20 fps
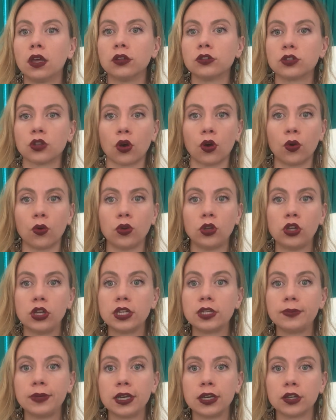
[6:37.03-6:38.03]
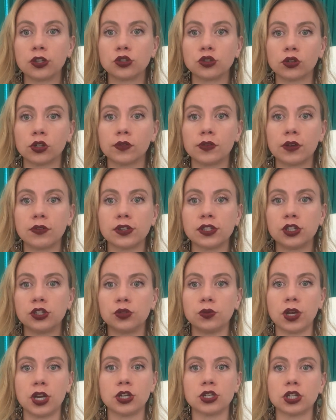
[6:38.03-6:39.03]
So you need to be in control of every
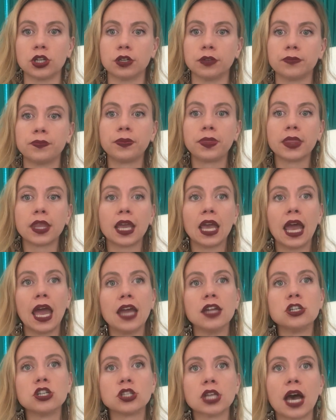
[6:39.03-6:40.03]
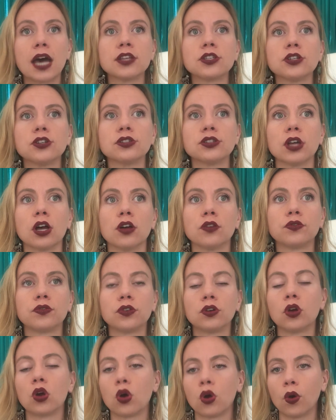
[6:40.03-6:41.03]
situation, and just ask
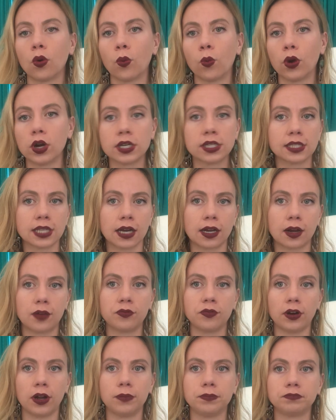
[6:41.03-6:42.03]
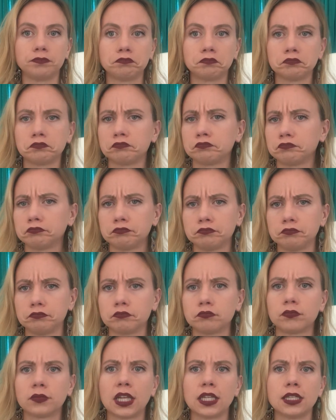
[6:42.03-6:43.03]
yourself, where does that come from?
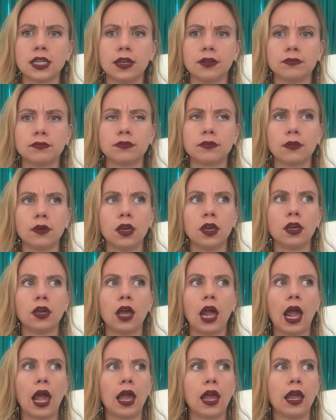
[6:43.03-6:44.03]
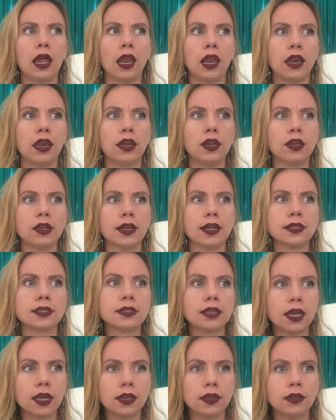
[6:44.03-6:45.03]
That's it. And
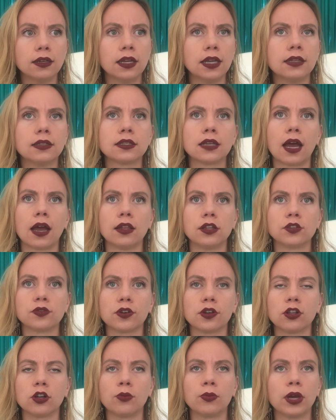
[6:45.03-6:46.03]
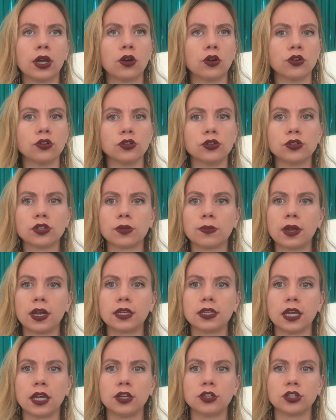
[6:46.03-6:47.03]
sit in silence for a little bit, or do some
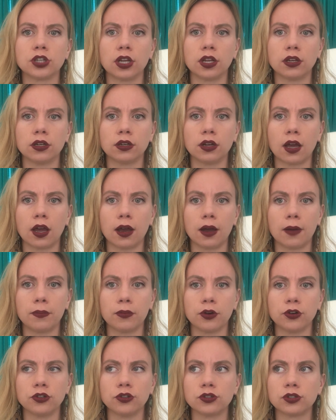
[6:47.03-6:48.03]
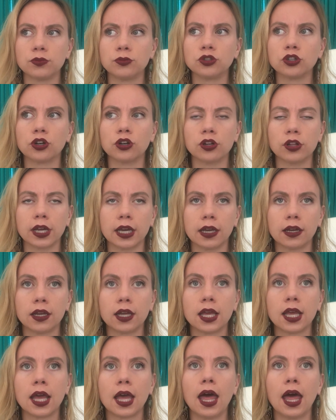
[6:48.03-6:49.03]
meditation, or do some journaling,
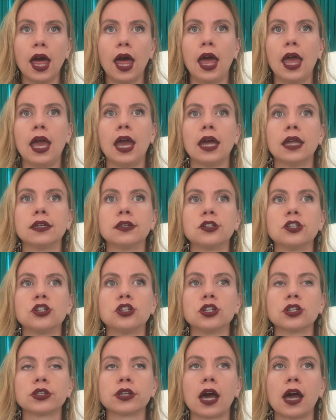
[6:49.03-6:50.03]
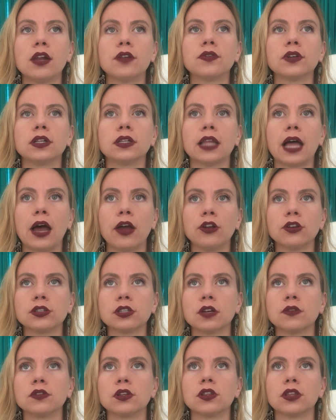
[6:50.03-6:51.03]
and just kind of allow
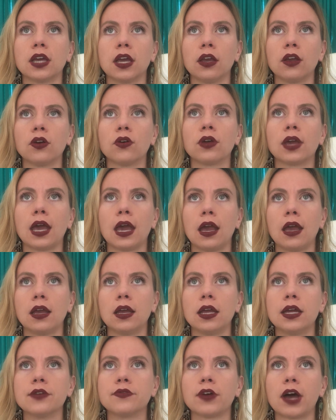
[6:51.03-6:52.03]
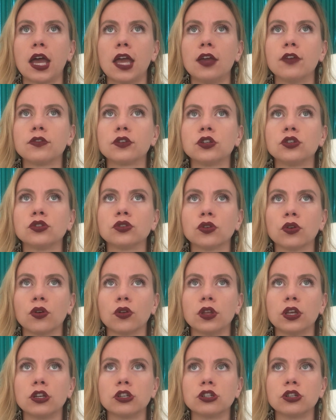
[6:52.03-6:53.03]
yourself to think, okay, if I have
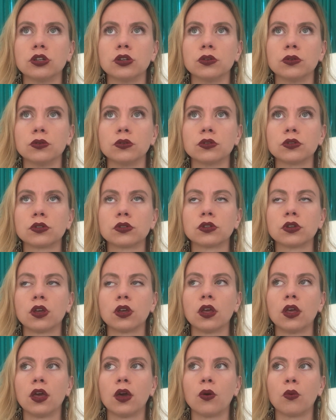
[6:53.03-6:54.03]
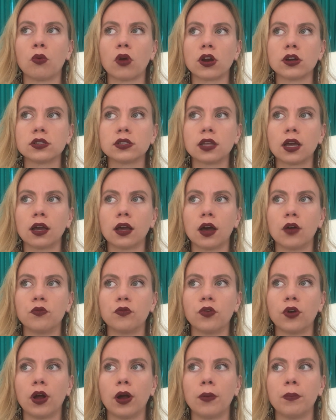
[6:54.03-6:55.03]
control issues, where does that
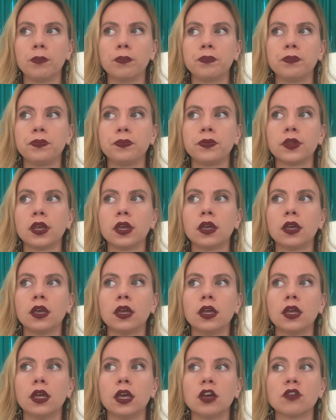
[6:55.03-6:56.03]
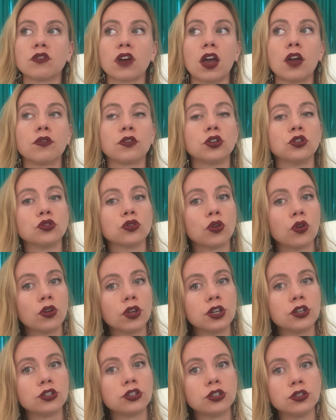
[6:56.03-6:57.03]
come from? If I have control
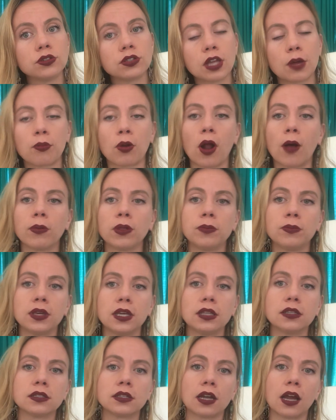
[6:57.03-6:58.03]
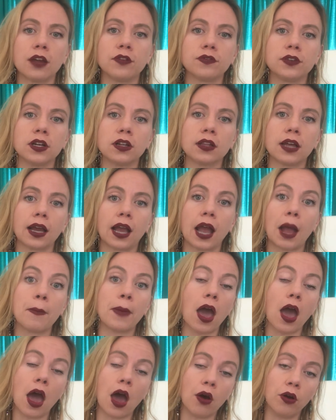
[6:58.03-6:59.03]
issues, that probably means that I feel like
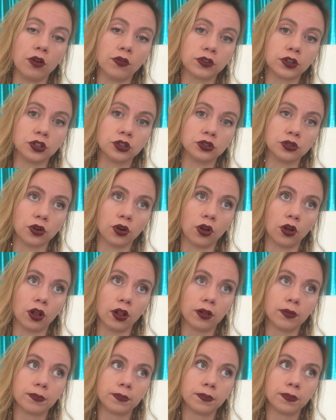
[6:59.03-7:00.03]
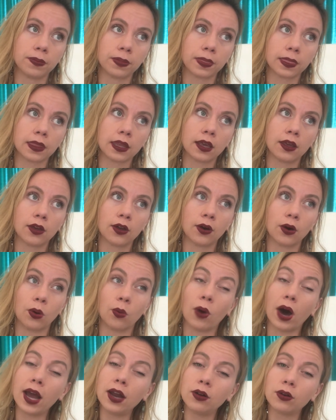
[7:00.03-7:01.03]
I'm out of control.
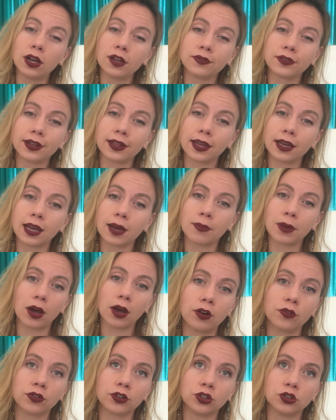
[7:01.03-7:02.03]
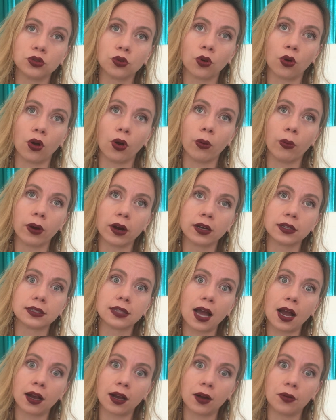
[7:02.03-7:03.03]
Why do I feel like I'm of control? Where does
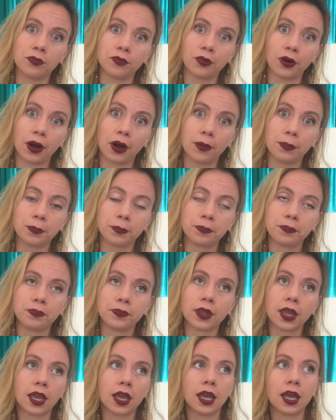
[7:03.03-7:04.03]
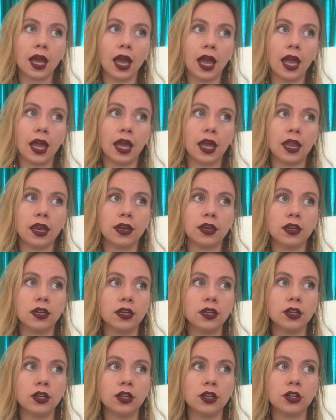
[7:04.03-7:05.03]
that come from?
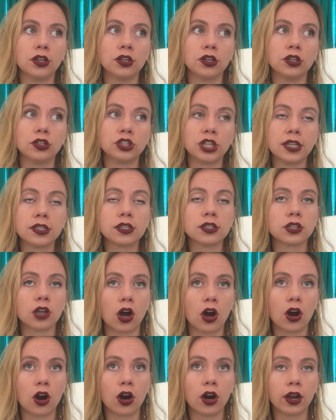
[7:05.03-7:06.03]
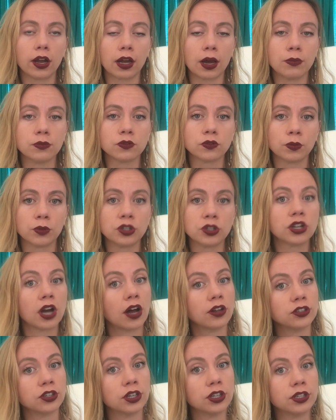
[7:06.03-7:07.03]
And chances are it comes from your
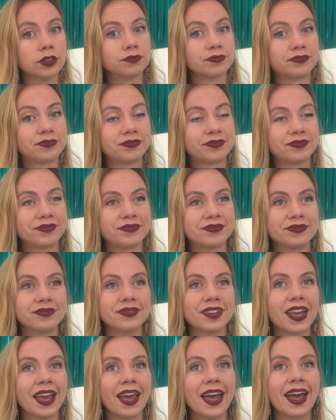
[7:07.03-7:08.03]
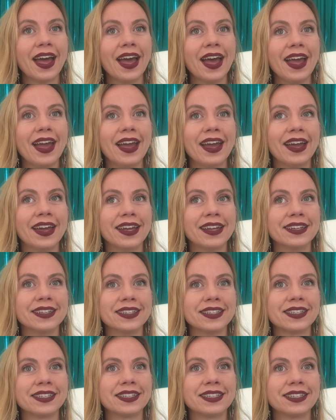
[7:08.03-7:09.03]
childhood.
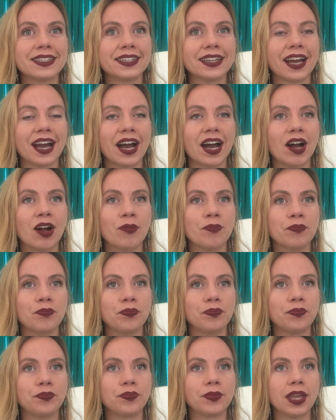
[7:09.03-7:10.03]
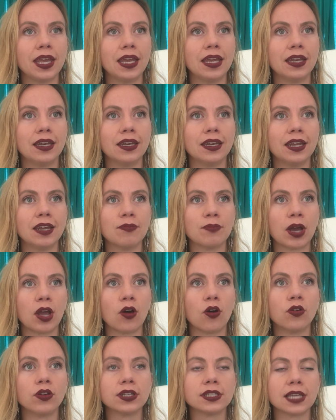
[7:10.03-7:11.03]
And in
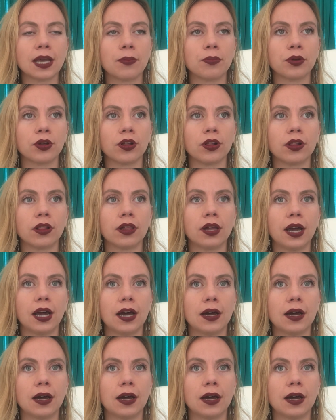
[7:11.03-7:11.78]
my own example,